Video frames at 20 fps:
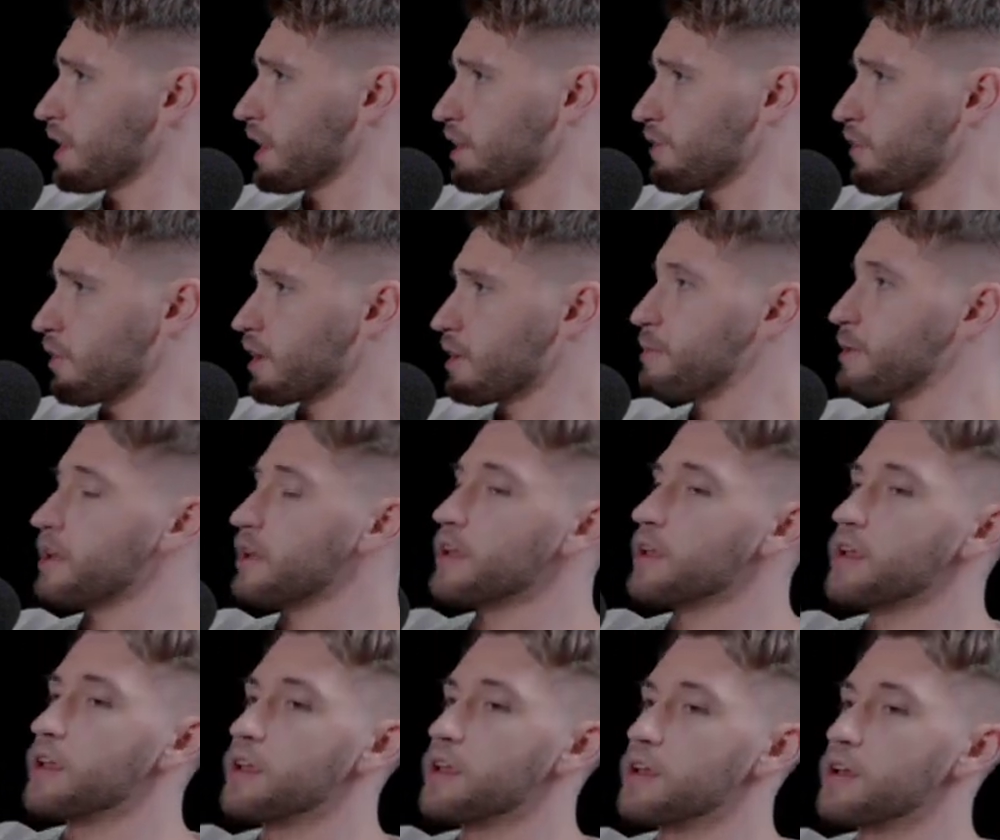Like,
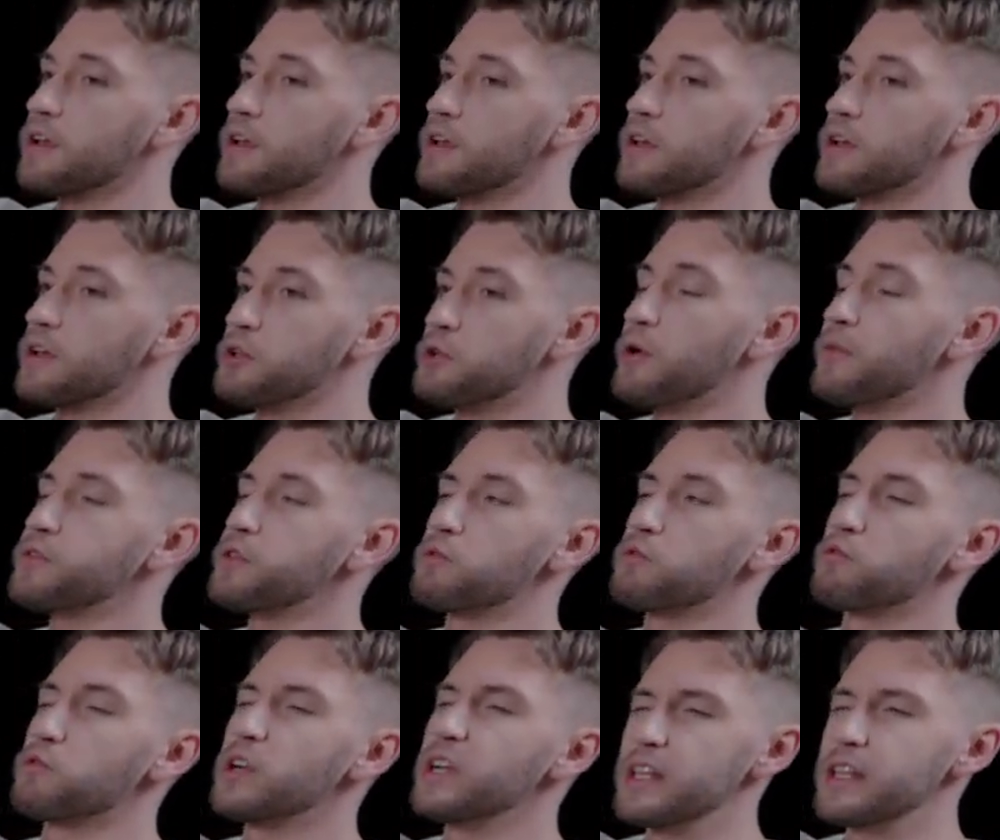but you have to
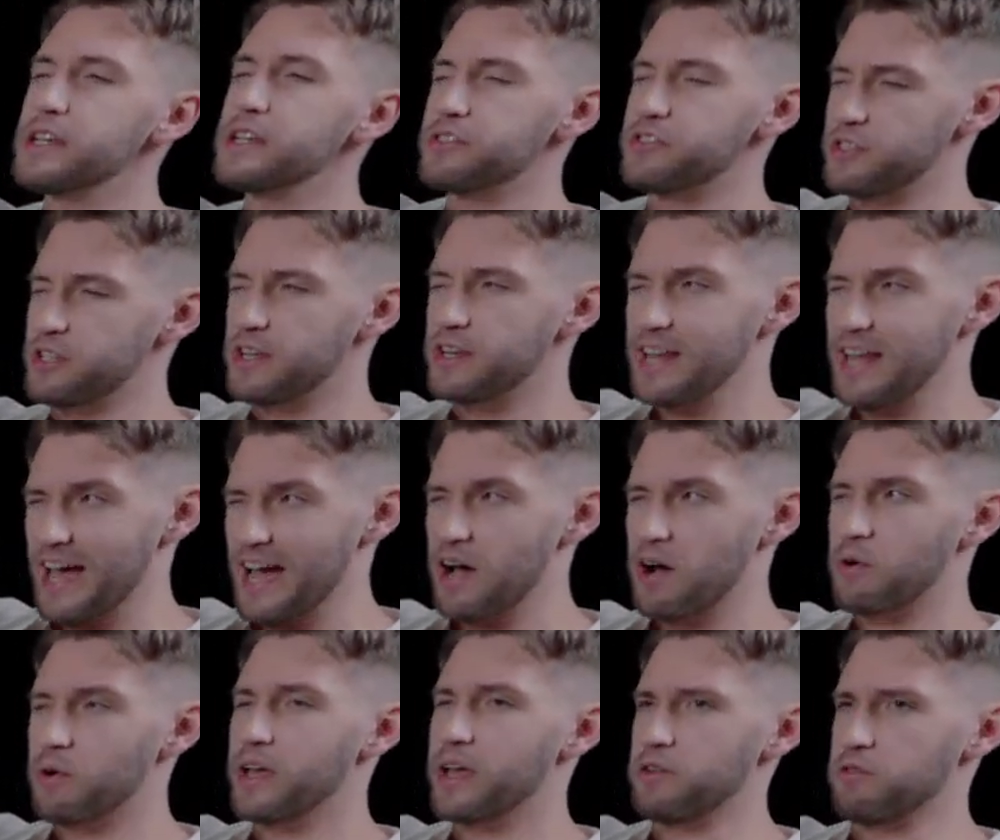really sit
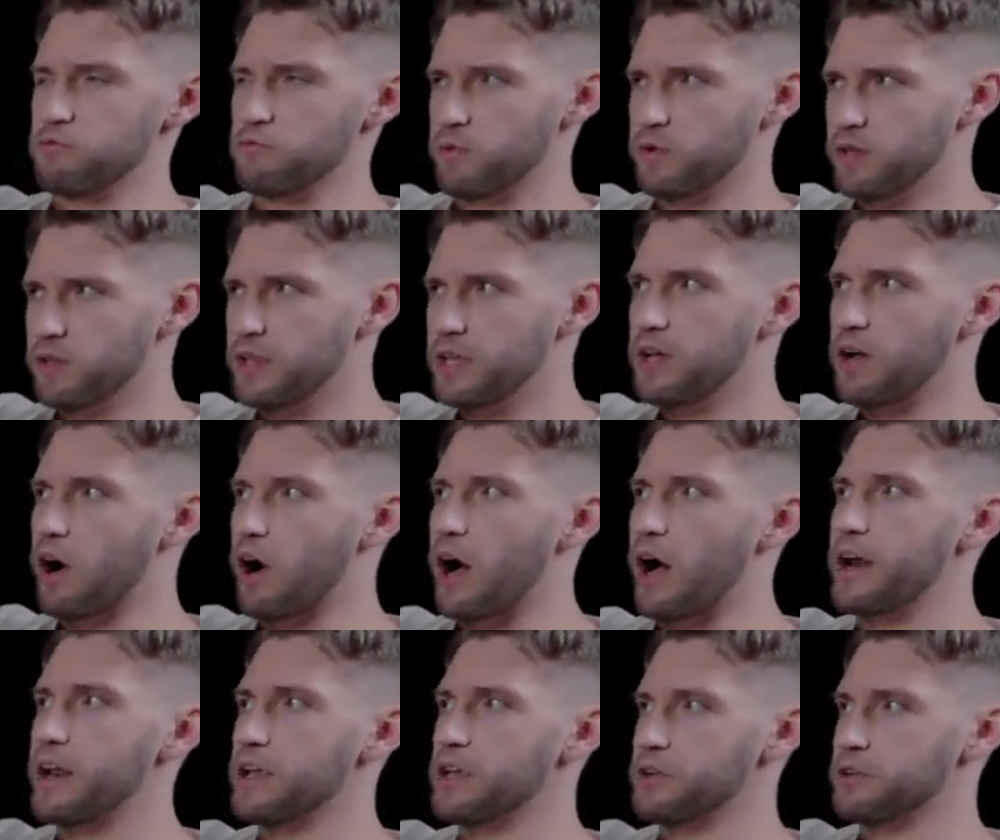down and really
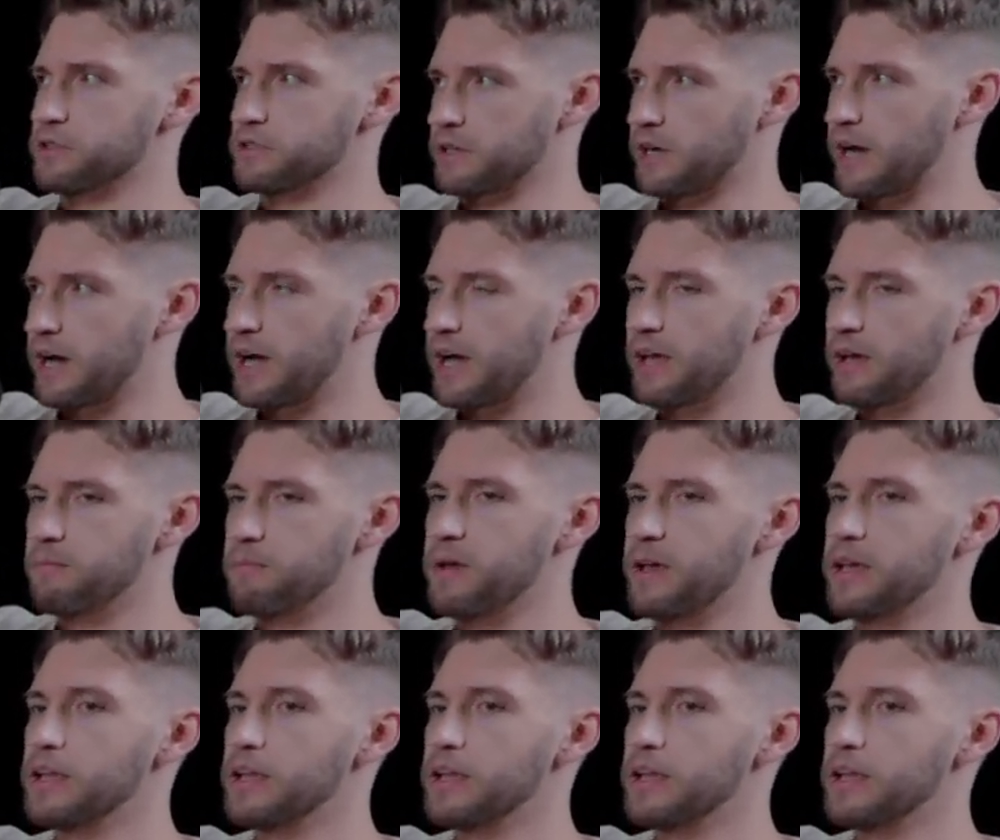audit your time